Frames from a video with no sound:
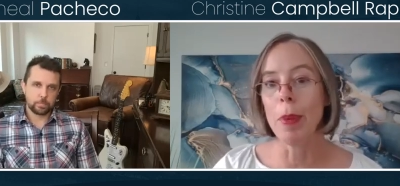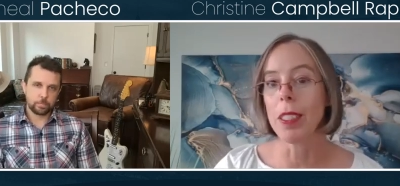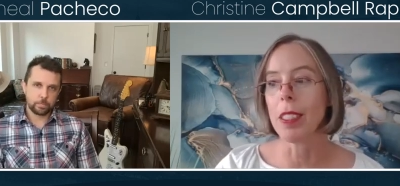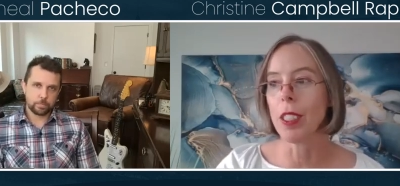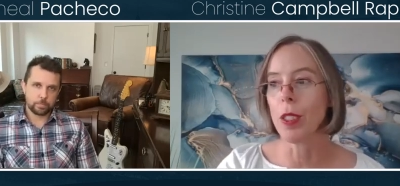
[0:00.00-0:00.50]

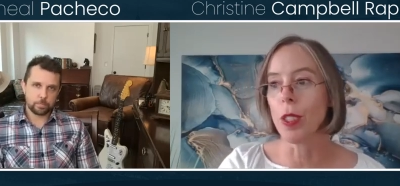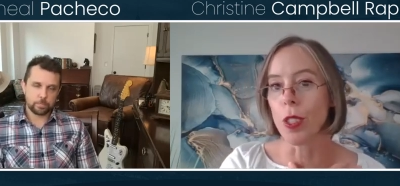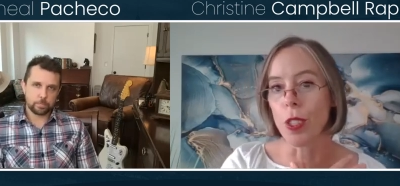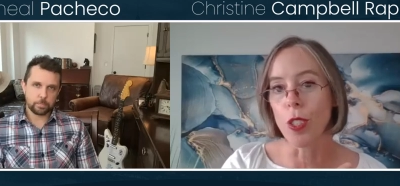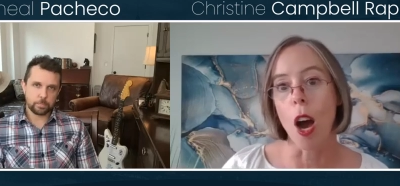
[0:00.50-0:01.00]
Speaker 1: business to
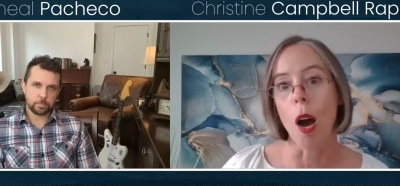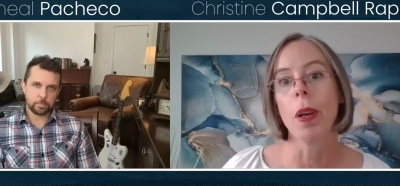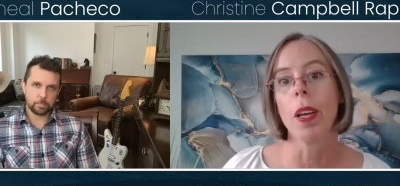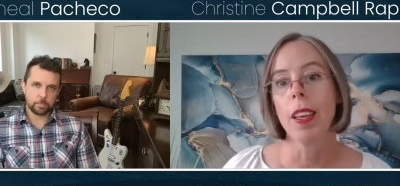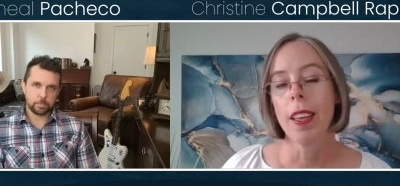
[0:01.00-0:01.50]
just stop
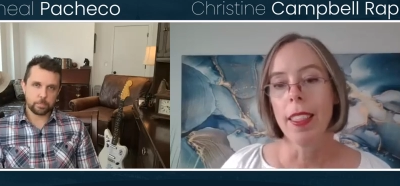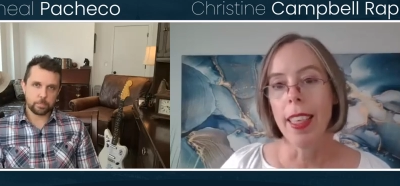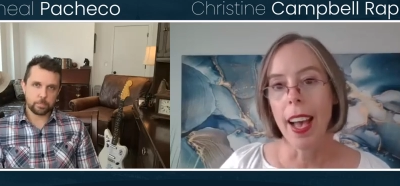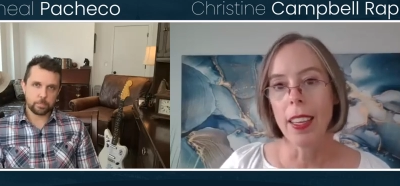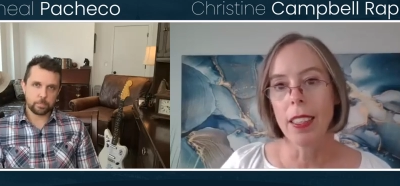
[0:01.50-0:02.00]

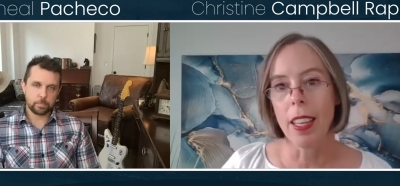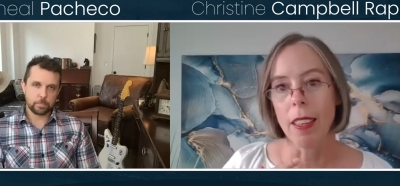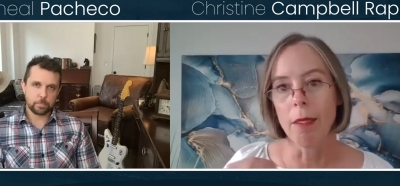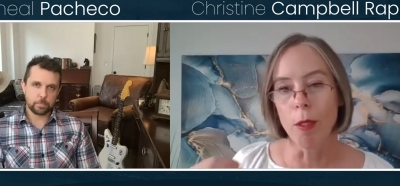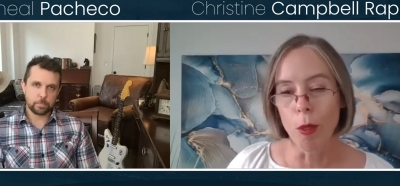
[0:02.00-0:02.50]
that
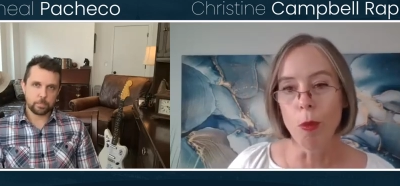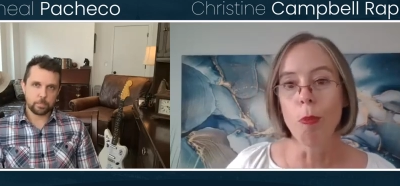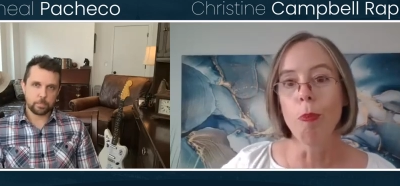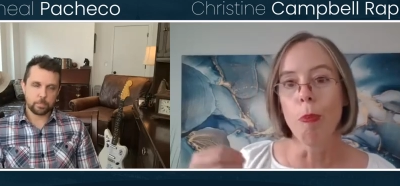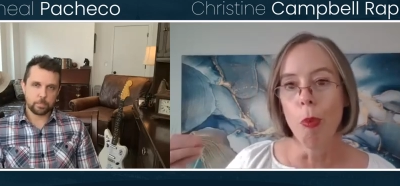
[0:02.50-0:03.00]

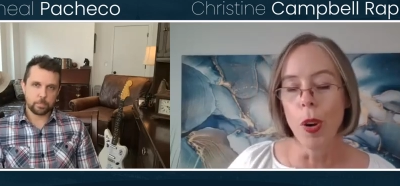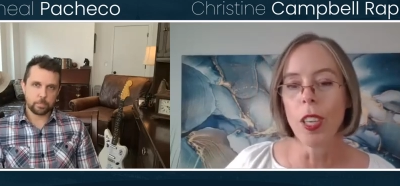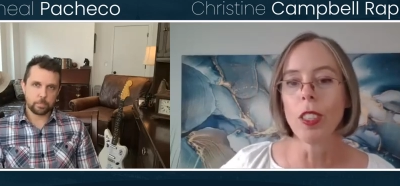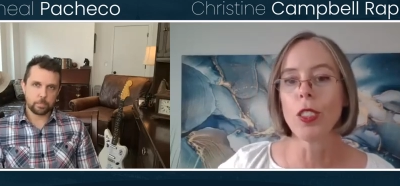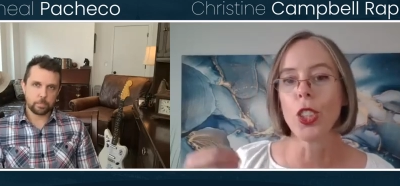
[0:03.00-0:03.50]

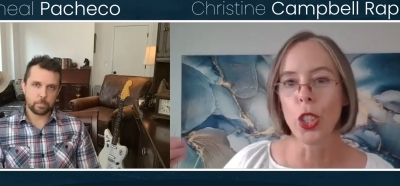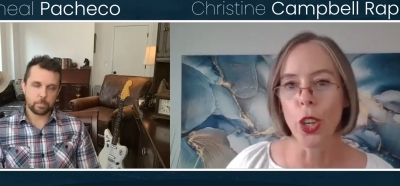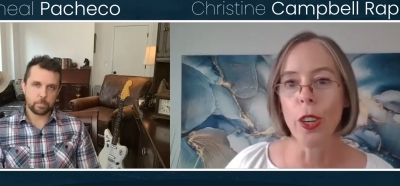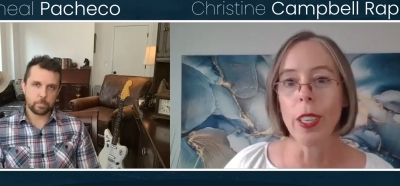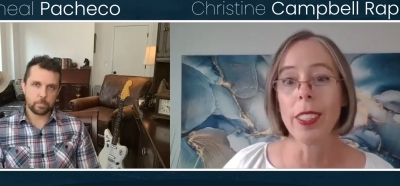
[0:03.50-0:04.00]
real
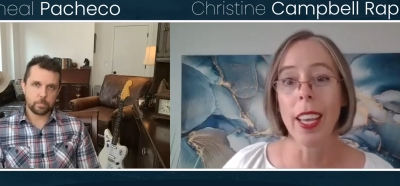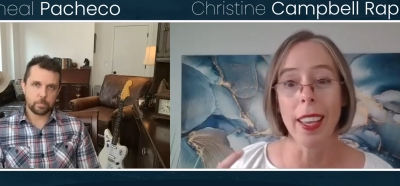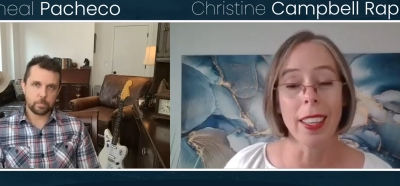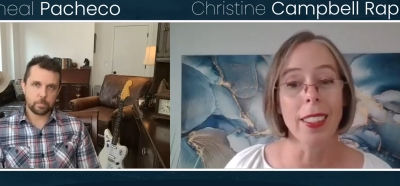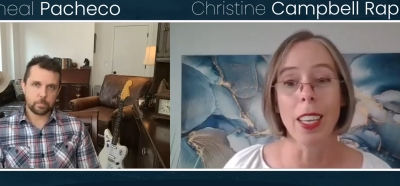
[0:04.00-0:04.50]
churn and say,
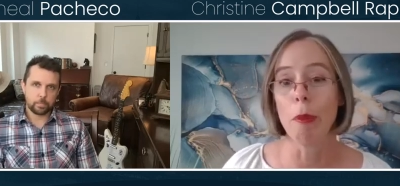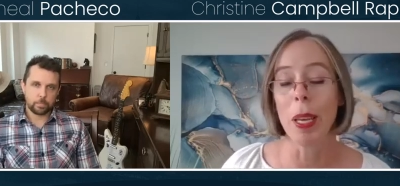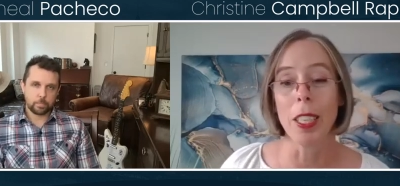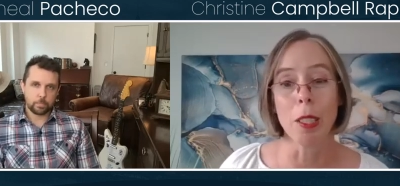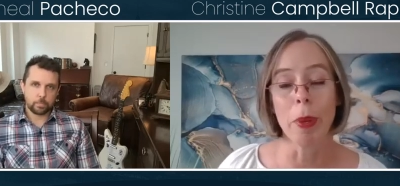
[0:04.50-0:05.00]
it's going to be
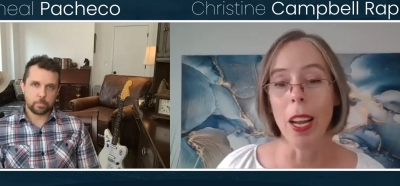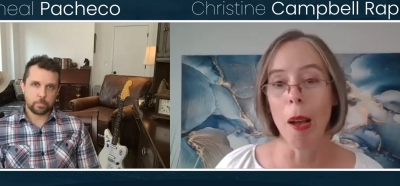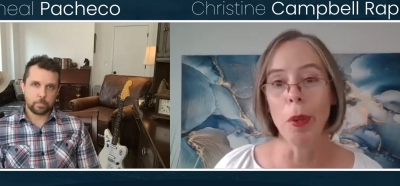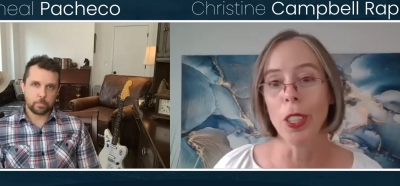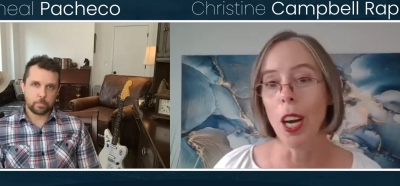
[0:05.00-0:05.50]
intimate,
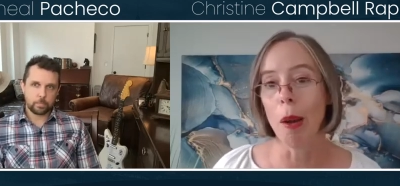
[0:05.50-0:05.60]
eyeball to